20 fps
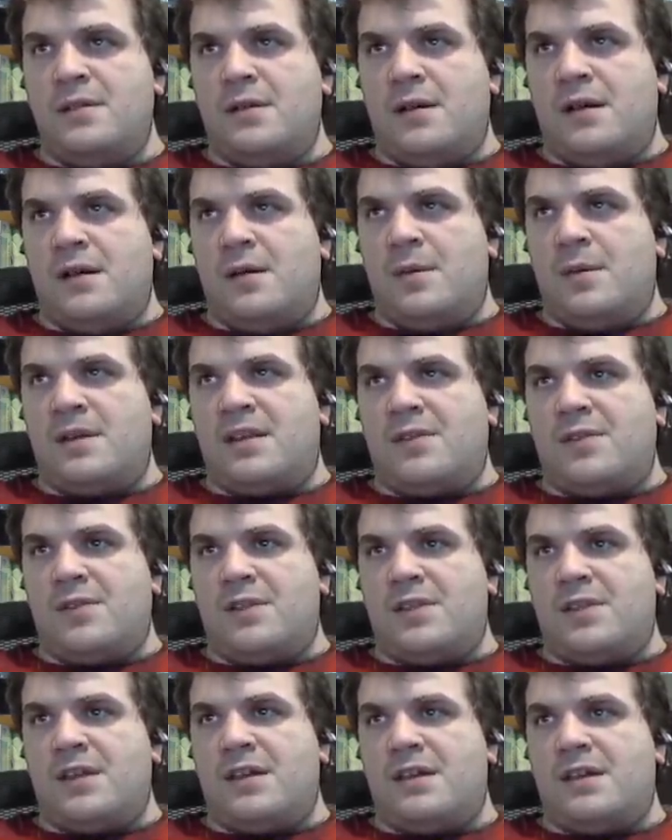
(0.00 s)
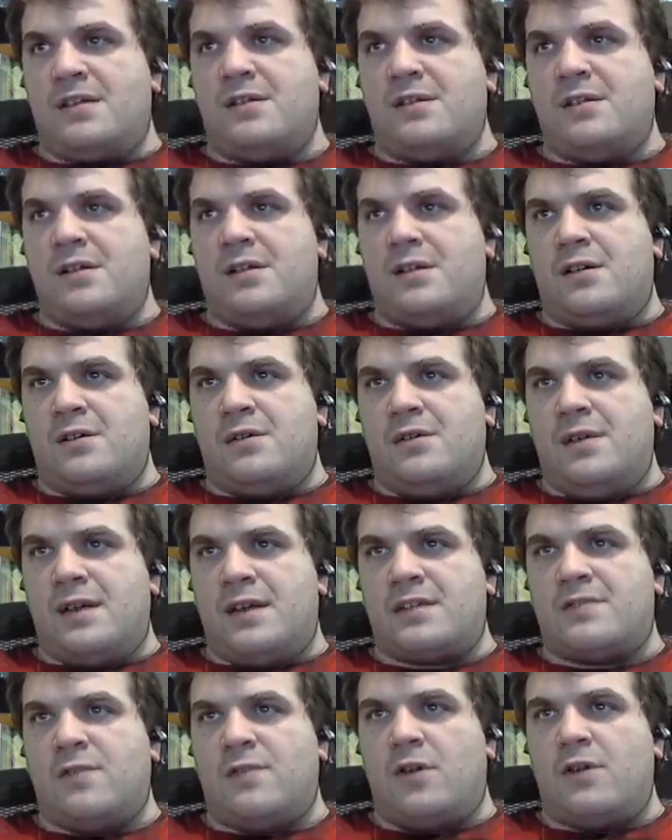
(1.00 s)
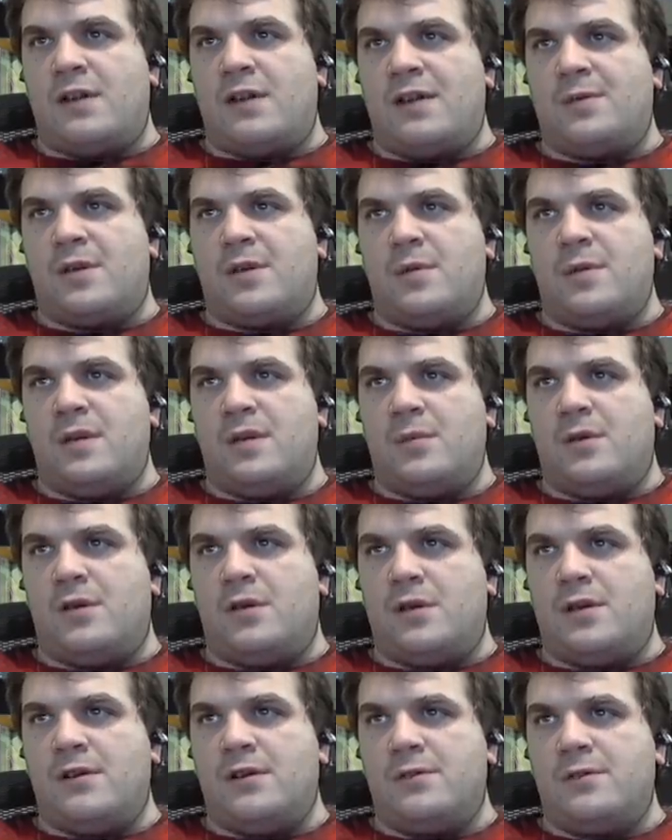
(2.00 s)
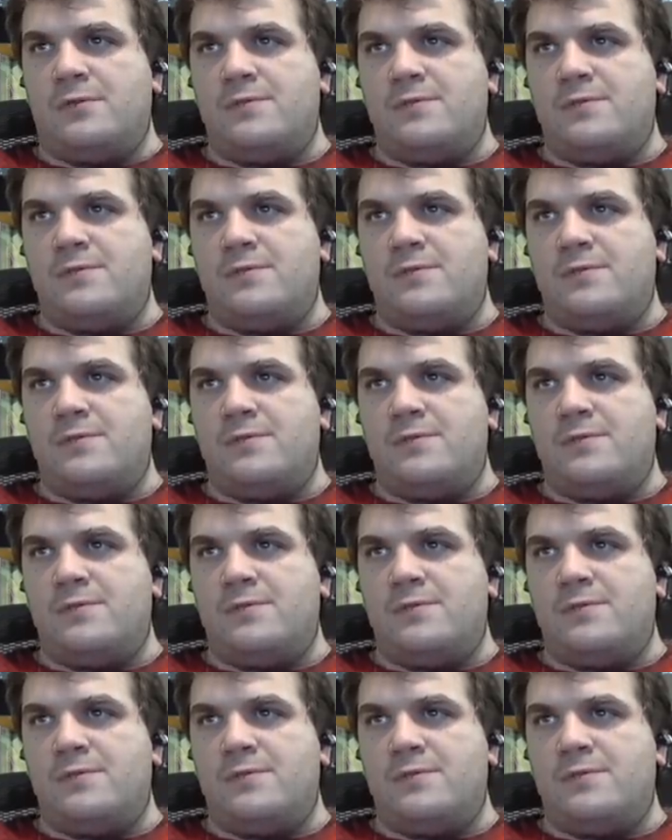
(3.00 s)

Um, I definitely think our next fall game could be a Mario.